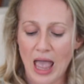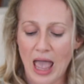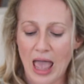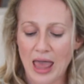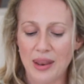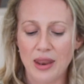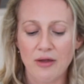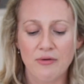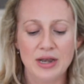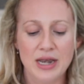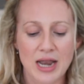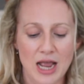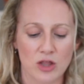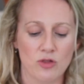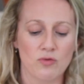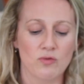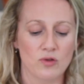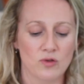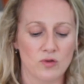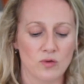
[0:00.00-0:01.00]
And they're a
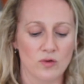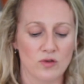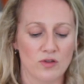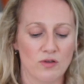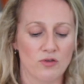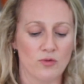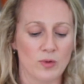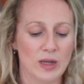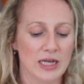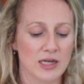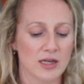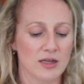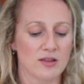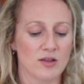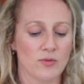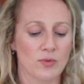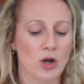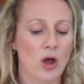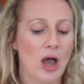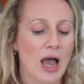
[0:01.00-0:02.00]
natural source of sweetness,
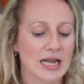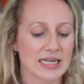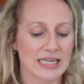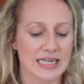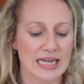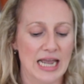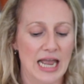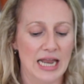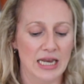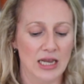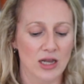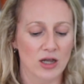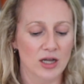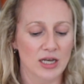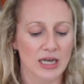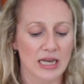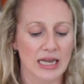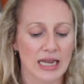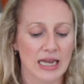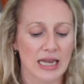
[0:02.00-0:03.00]
so we're not adding any
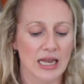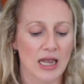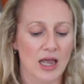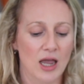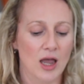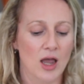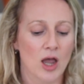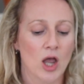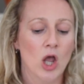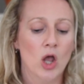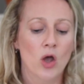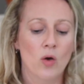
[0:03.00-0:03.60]
honey here,